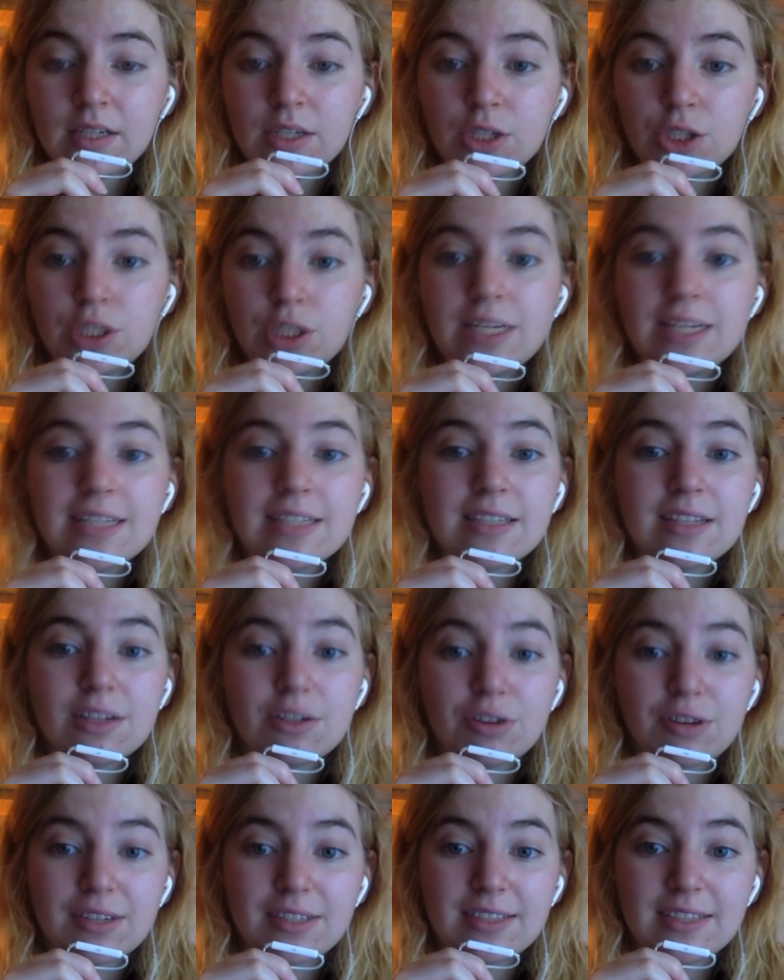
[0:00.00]
she isn't
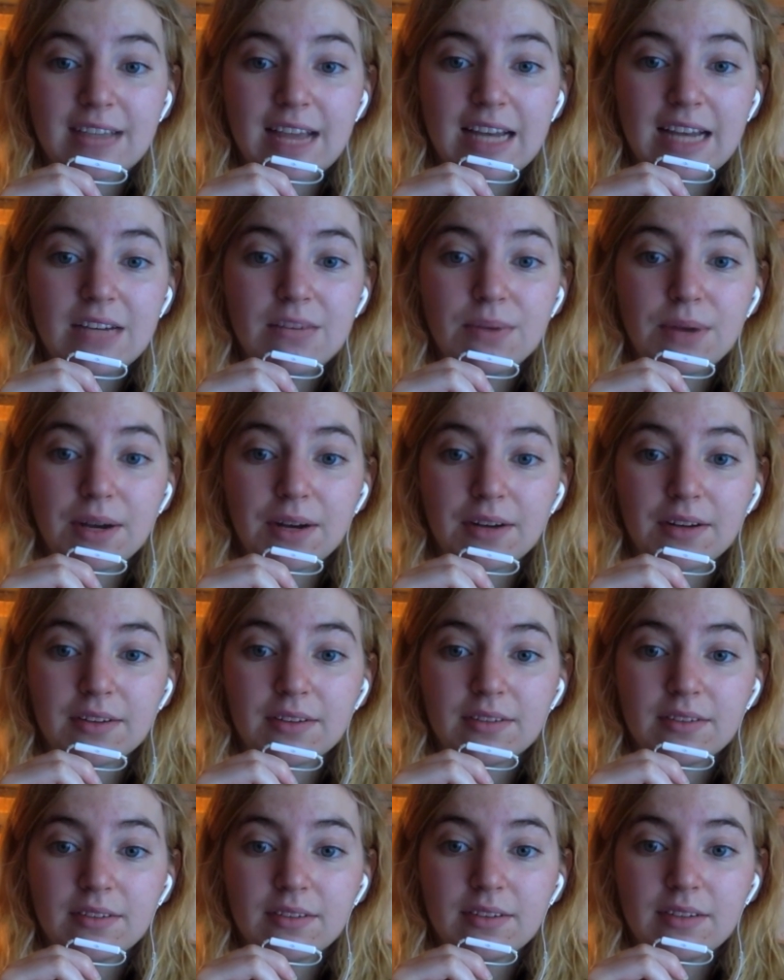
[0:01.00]
addressed anywhere
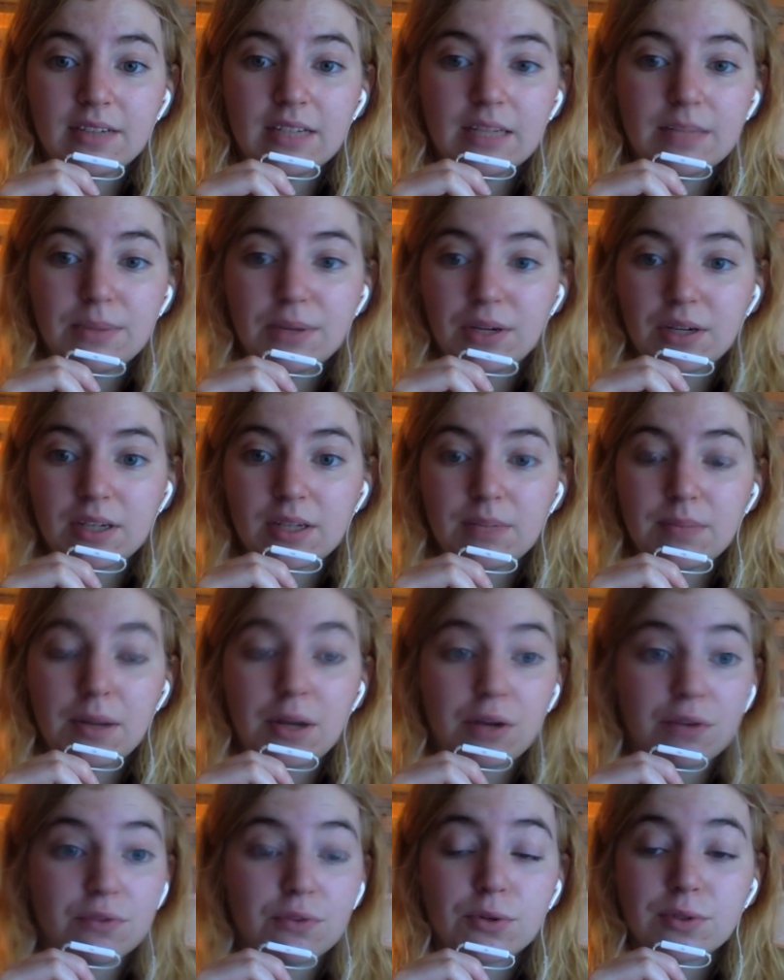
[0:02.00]
in the book by
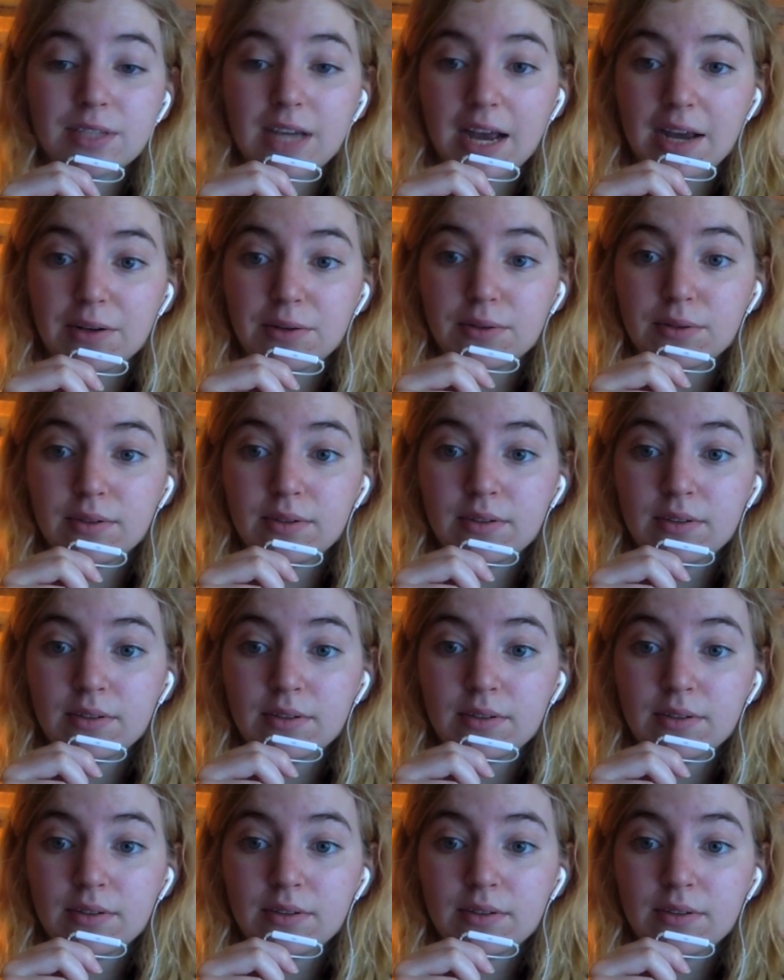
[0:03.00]
her full title.